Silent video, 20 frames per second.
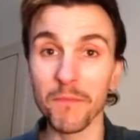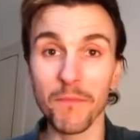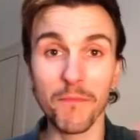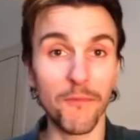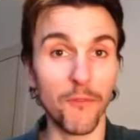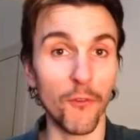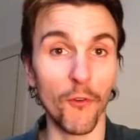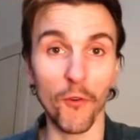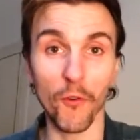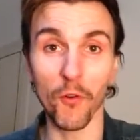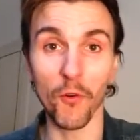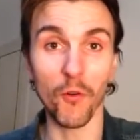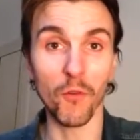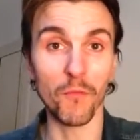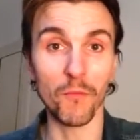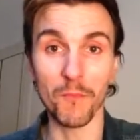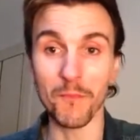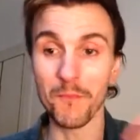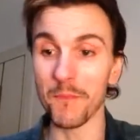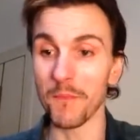for
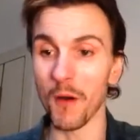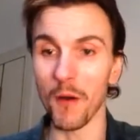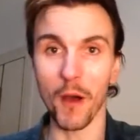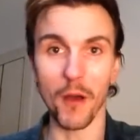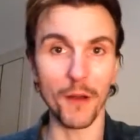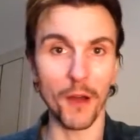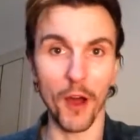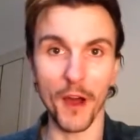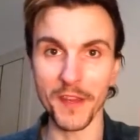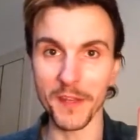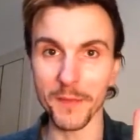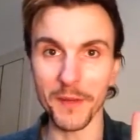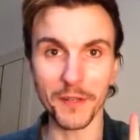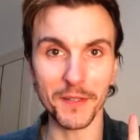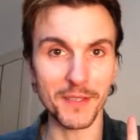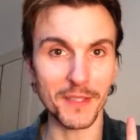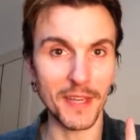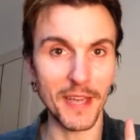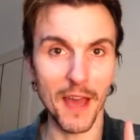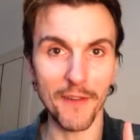either
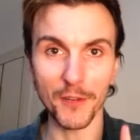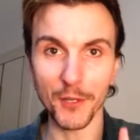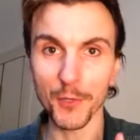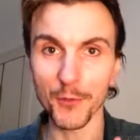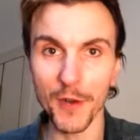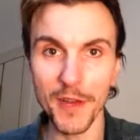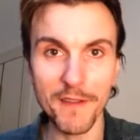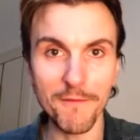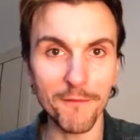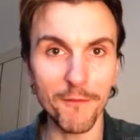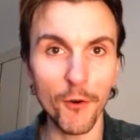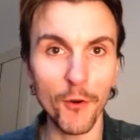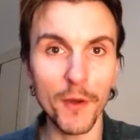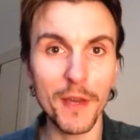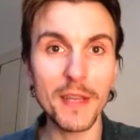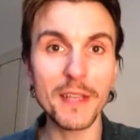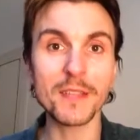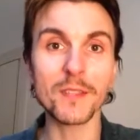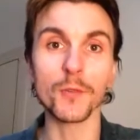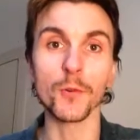because they have a great
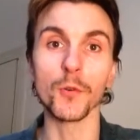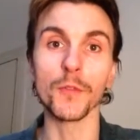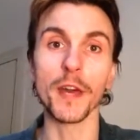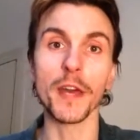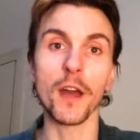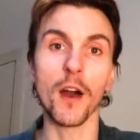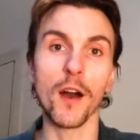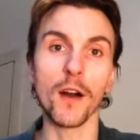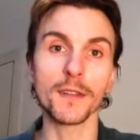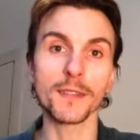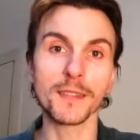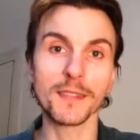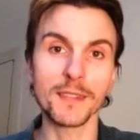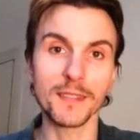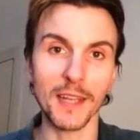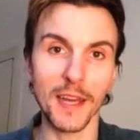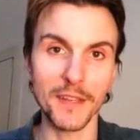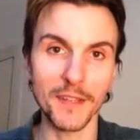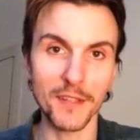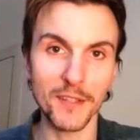voice, or they ask
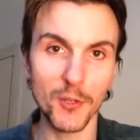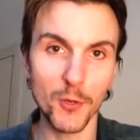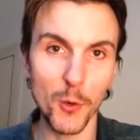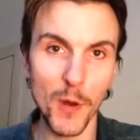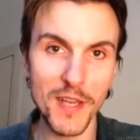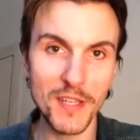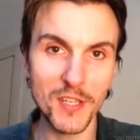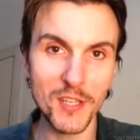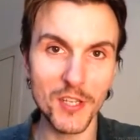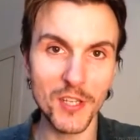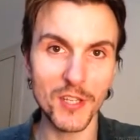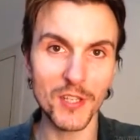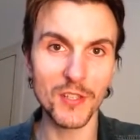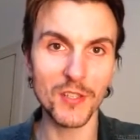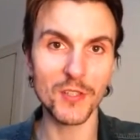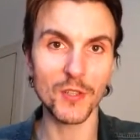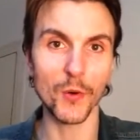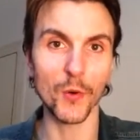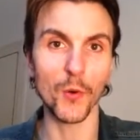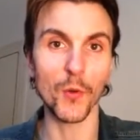standard
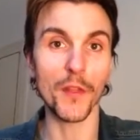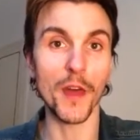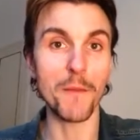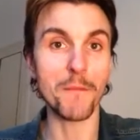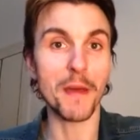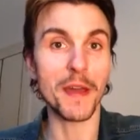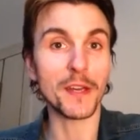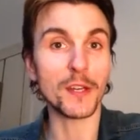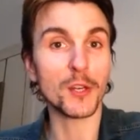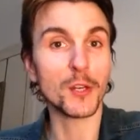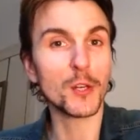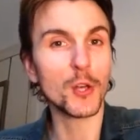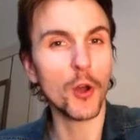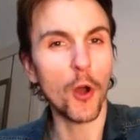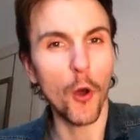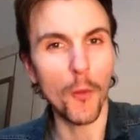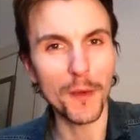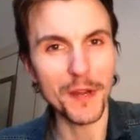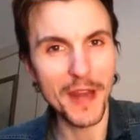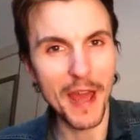questions, or they make
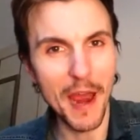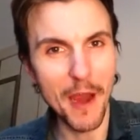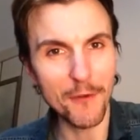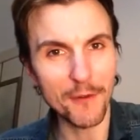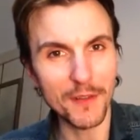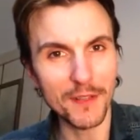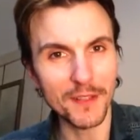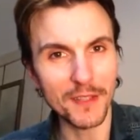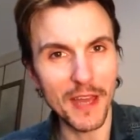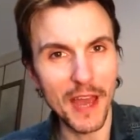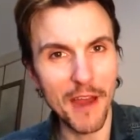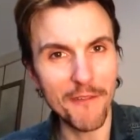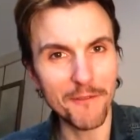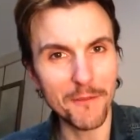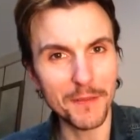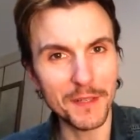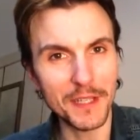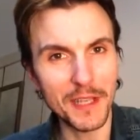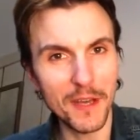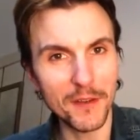common errors that
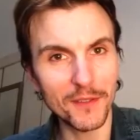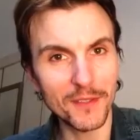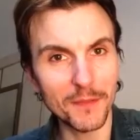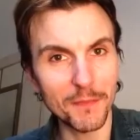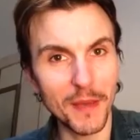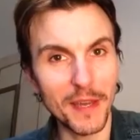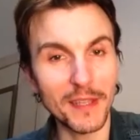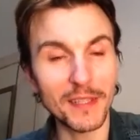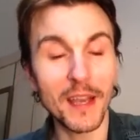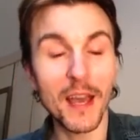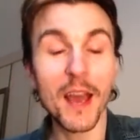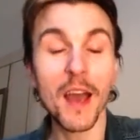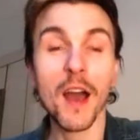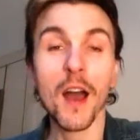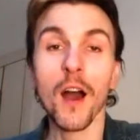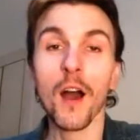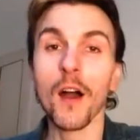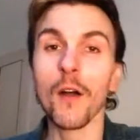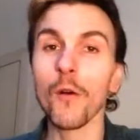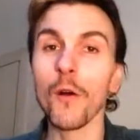everybody else makes,
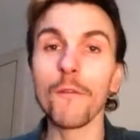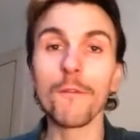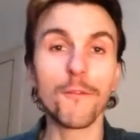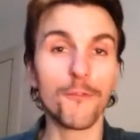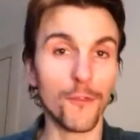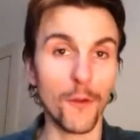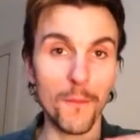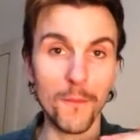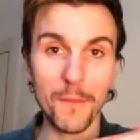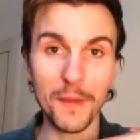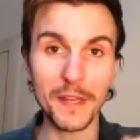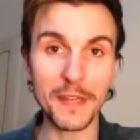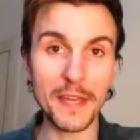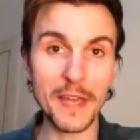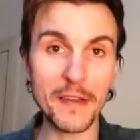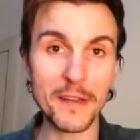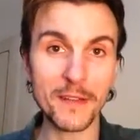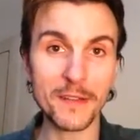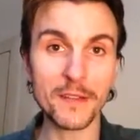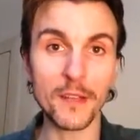from
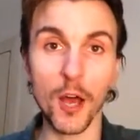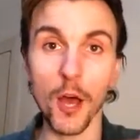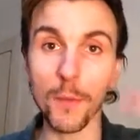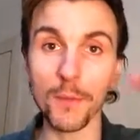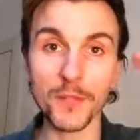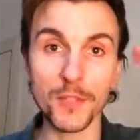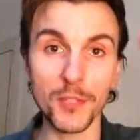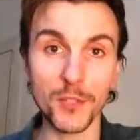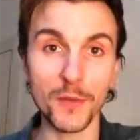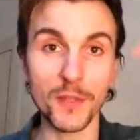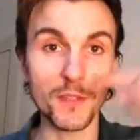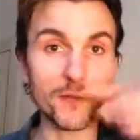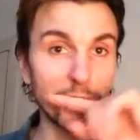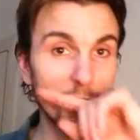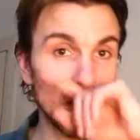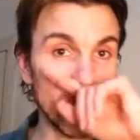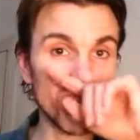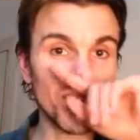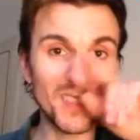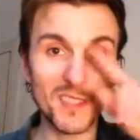beginners up to
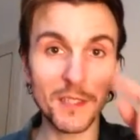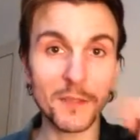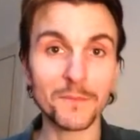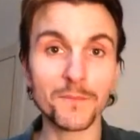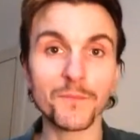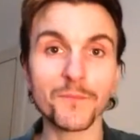advanced.